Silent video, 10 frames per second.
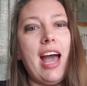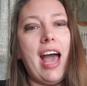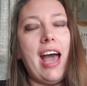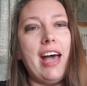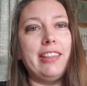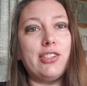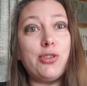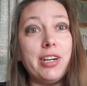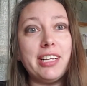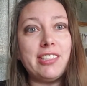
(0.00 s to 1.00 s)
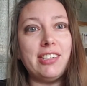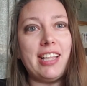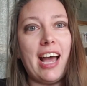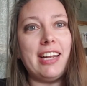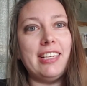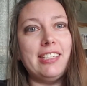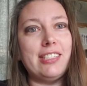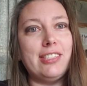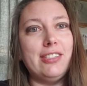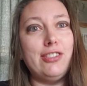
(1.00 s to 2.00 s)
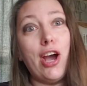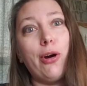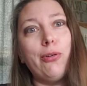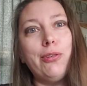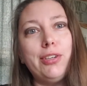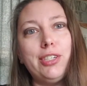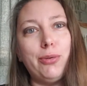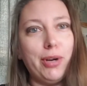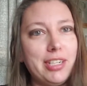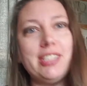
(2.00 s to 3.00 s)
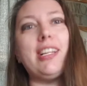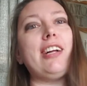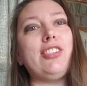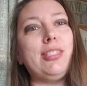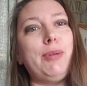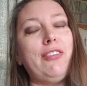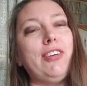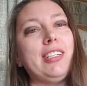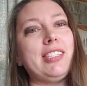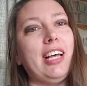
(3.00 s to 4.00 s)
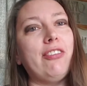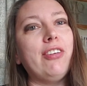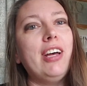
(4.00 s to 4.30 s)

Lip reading: And the short answer to that is no, your work does not just speak for itself.